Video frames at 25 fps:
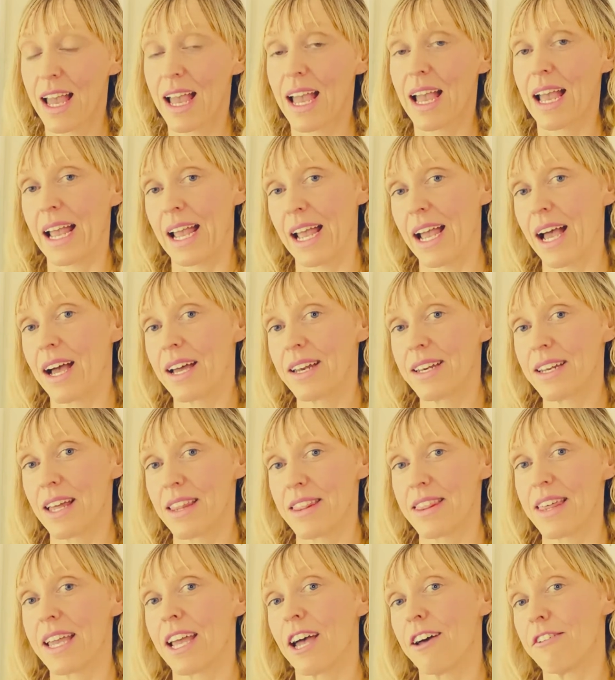and
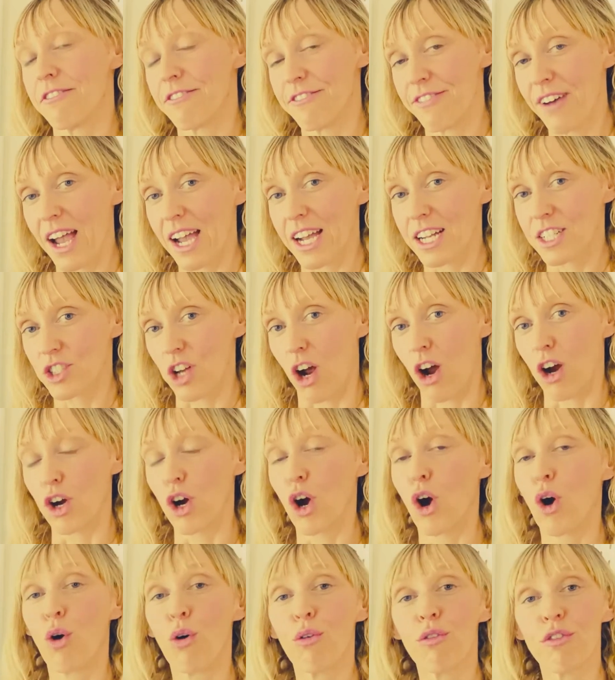they affect our
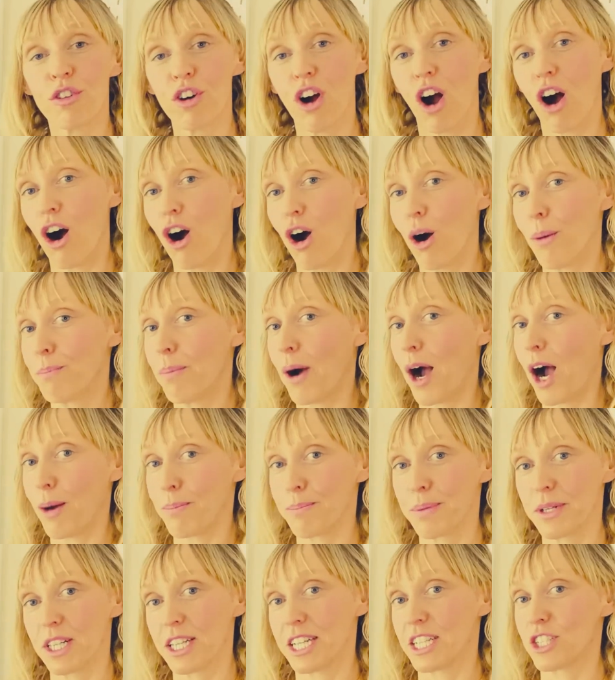overall
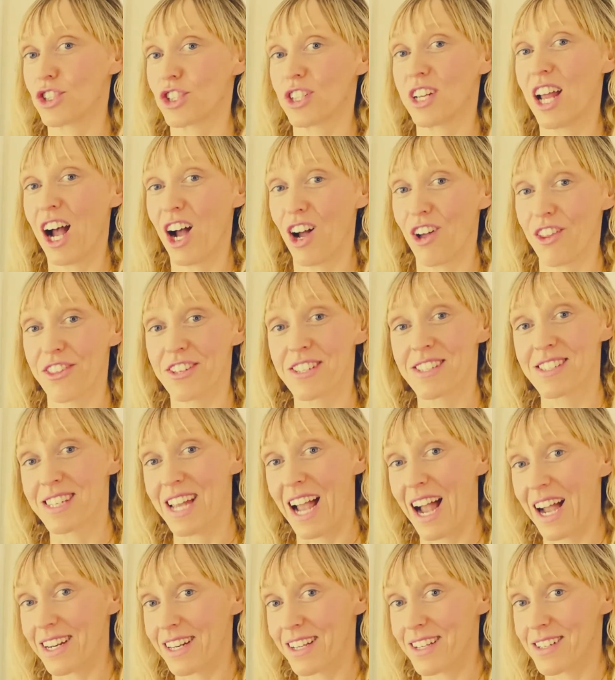population health
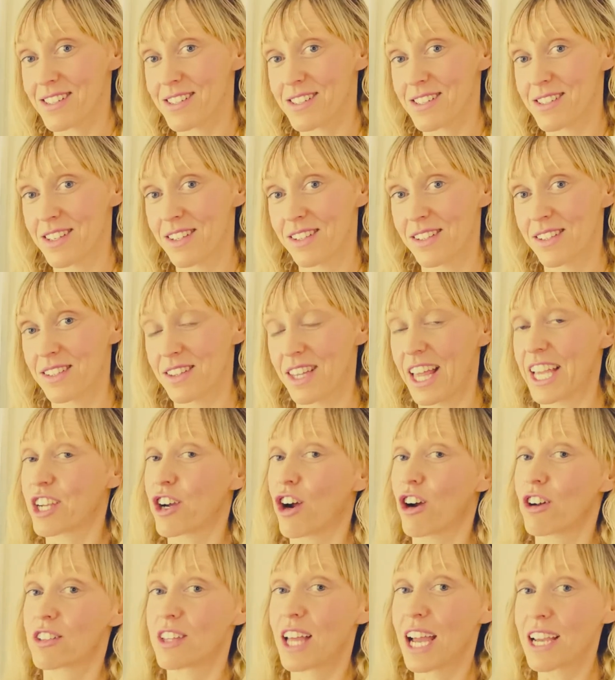status, like
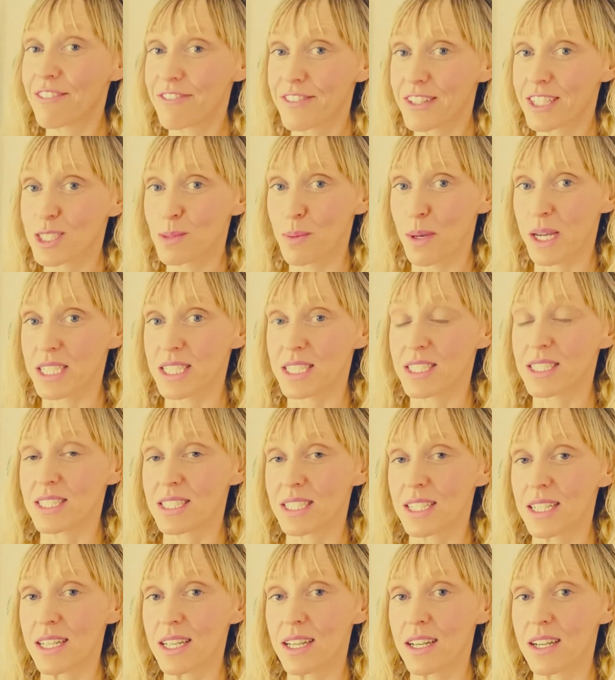our life
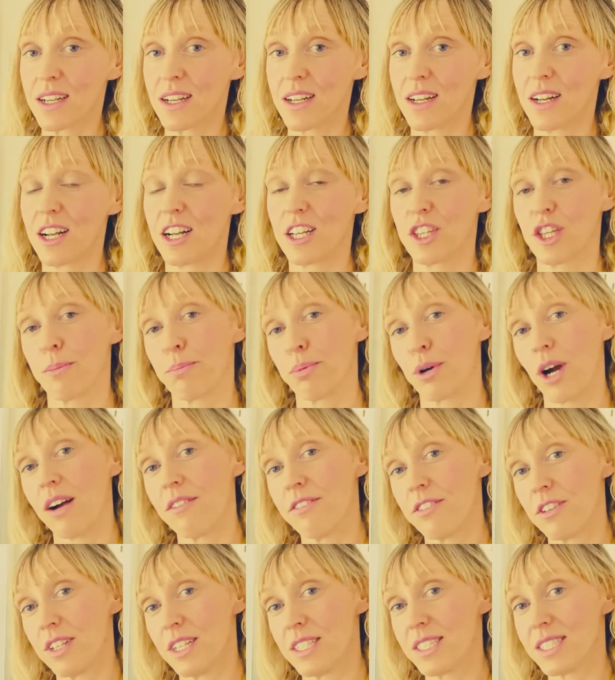expectancy, the
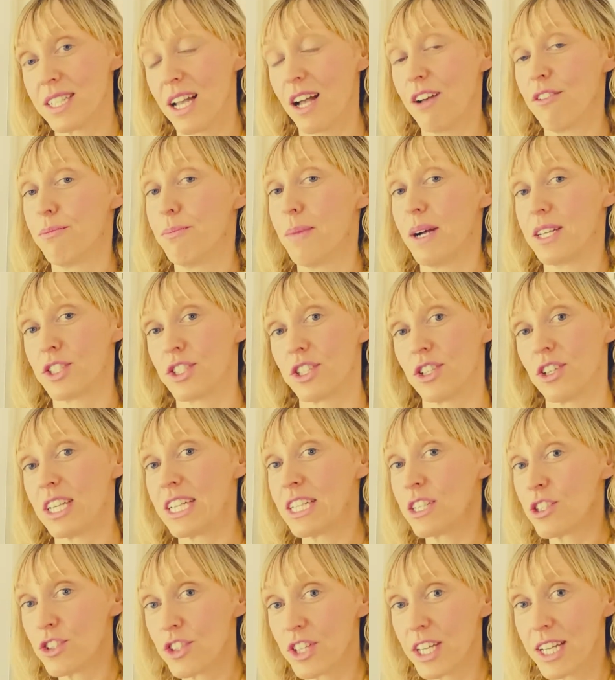prevalence of mental
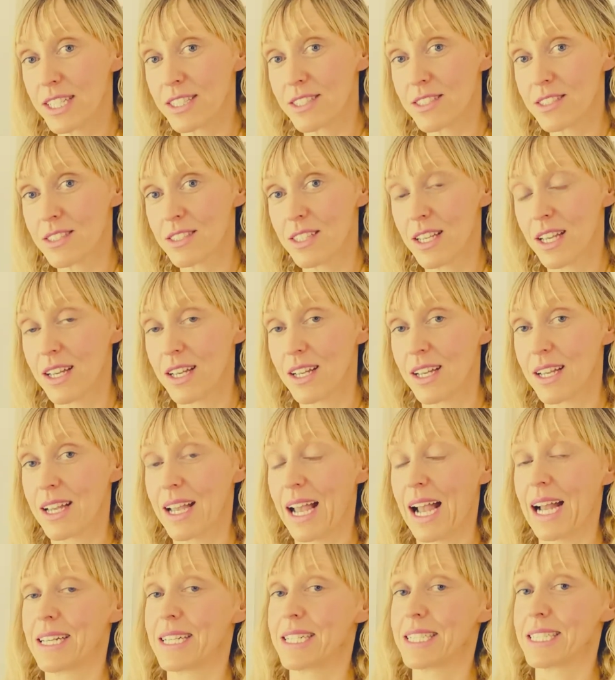illness
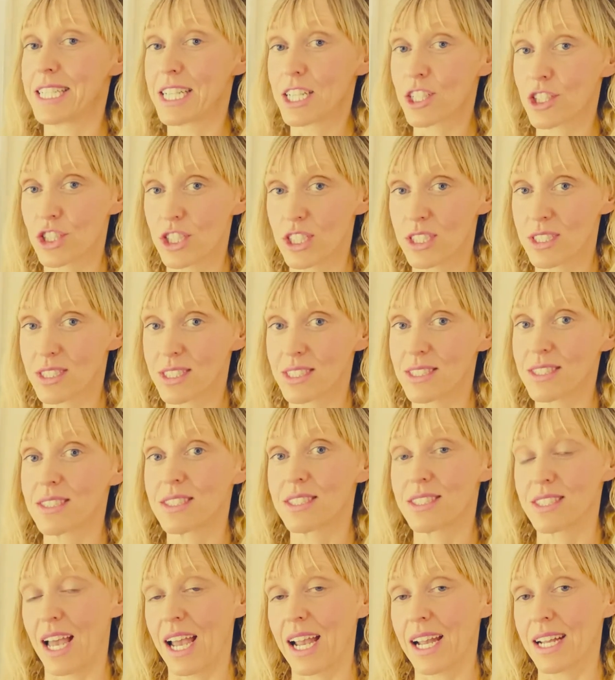and addictions in
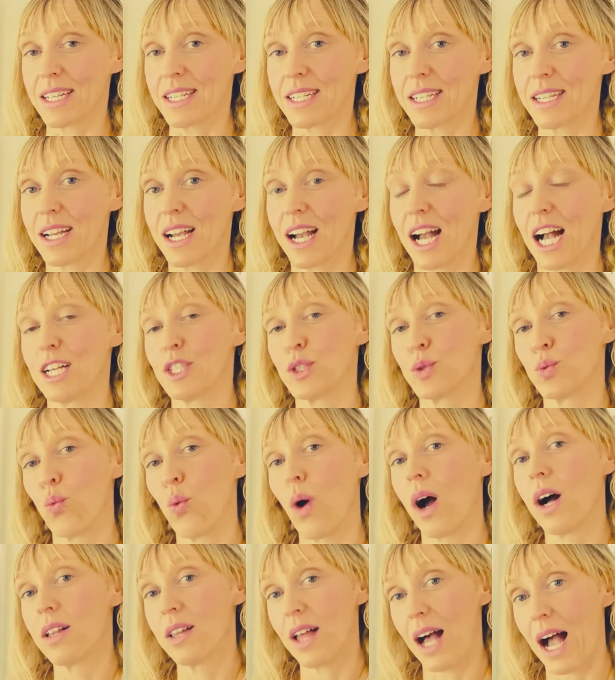society, as
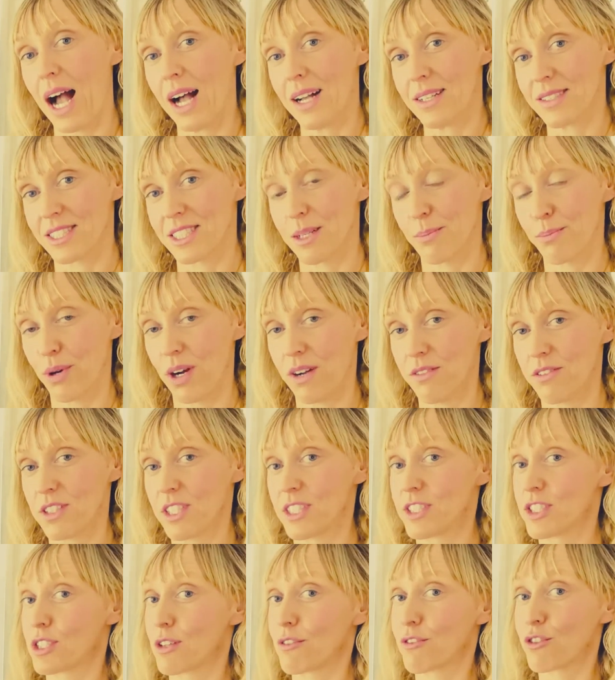well as the
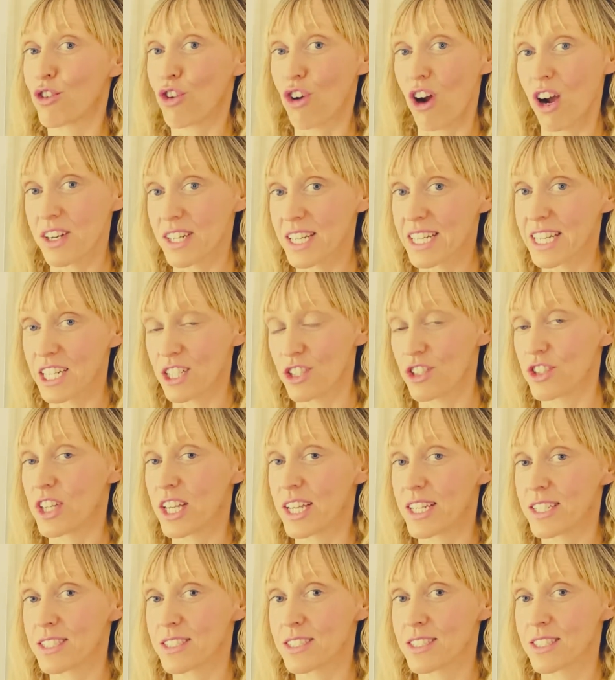prevalence of chronic
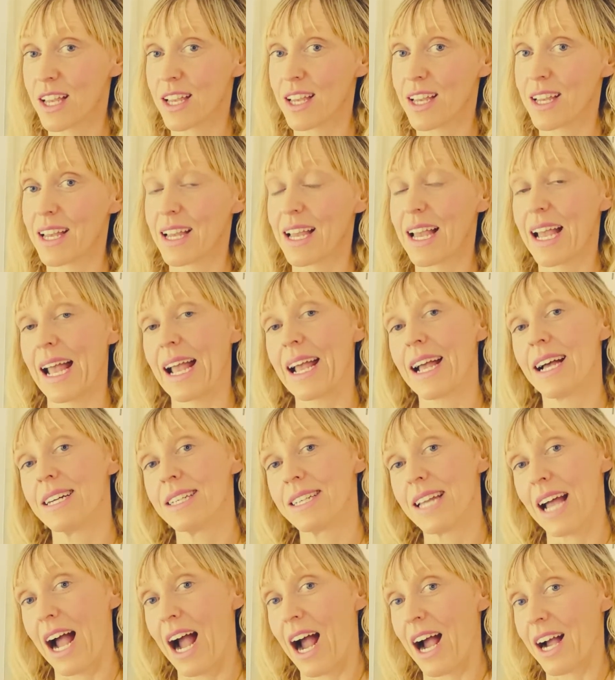illness
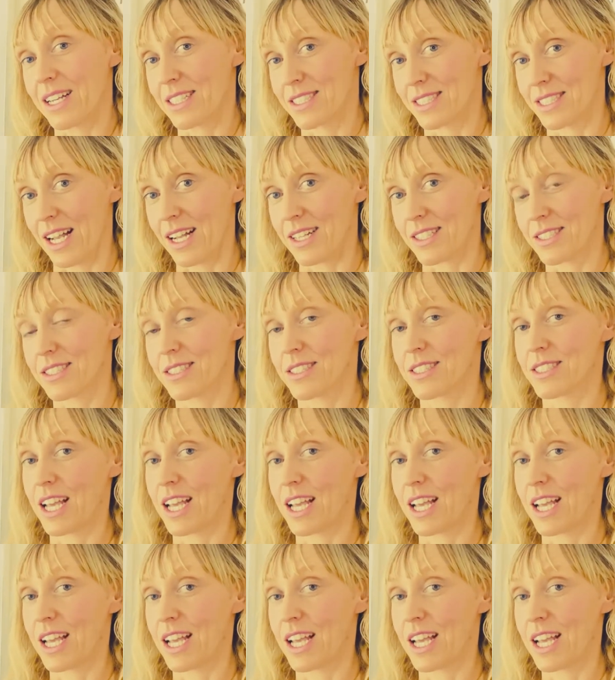and access to